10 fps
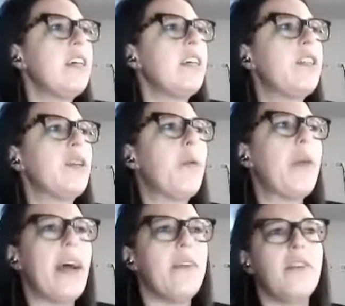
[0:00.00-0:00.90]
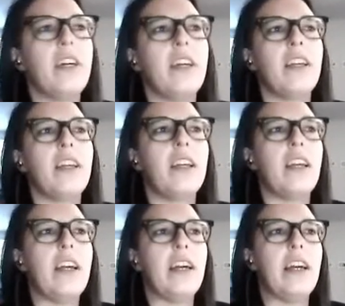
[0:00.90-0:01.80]
So we have
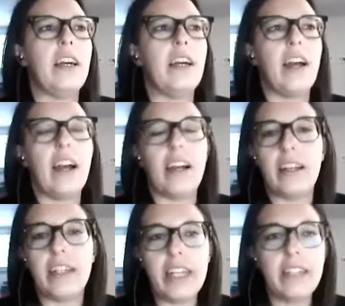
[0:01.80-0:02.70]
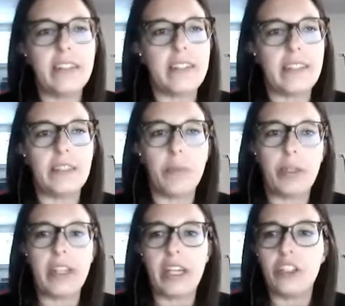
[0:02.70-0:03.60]
an intense
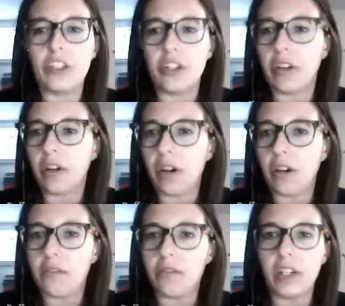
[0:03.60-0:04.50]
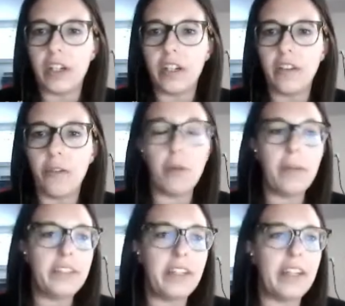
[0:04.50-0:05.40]
exploitation of raw
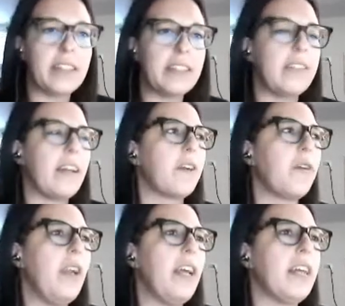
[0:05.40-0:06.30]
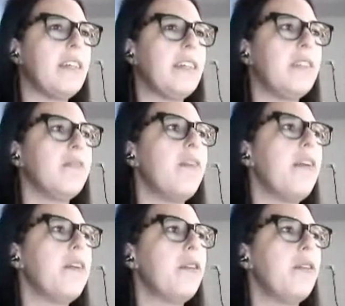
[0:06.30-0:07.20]
materials that are collected
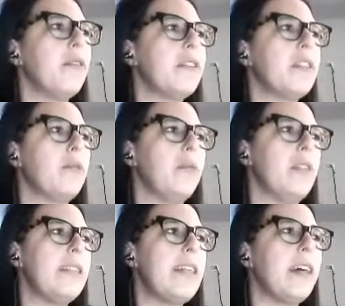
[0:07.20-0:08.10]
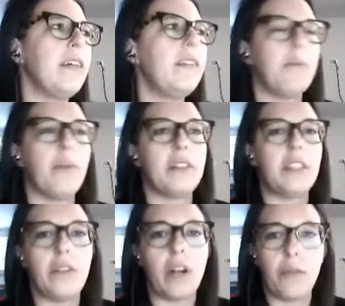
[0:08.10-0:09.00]
very close to the site, in
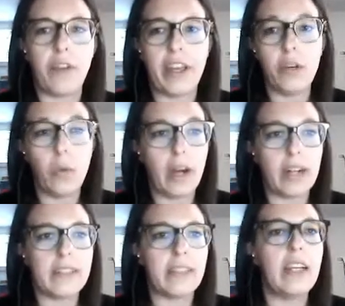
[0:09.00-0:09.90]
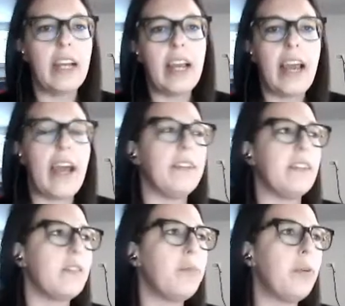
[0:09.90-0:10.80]
particular vein quartz and
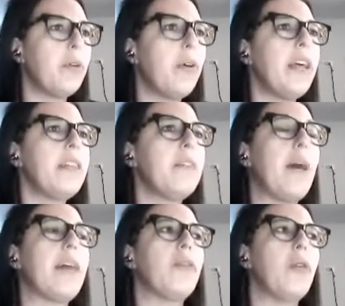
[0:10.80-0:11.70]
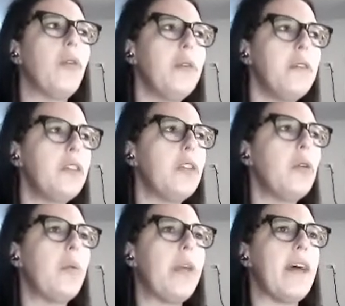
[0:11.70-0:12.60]
spongolite, but also
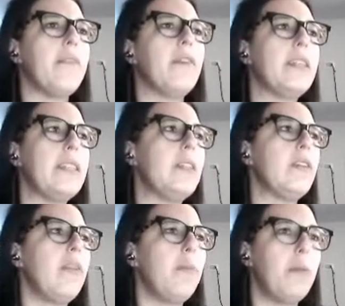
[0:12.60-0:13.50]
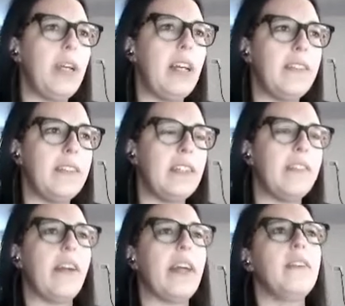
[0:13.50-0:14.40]
we have a seasonal mobility
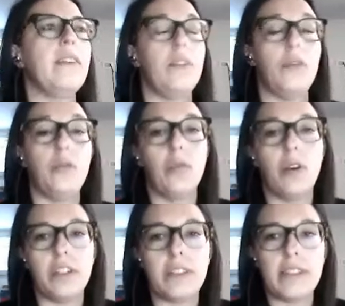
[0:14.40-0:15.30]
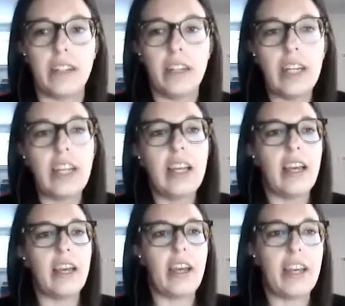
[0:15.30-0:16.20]
directed towards
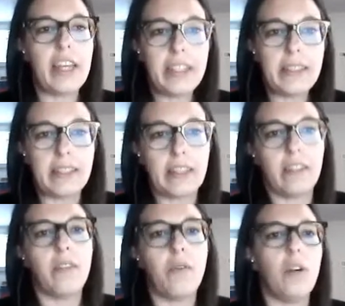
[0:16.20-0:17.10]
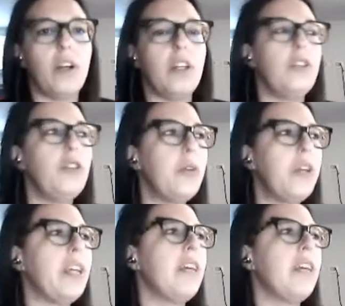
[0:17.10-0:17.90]
east, during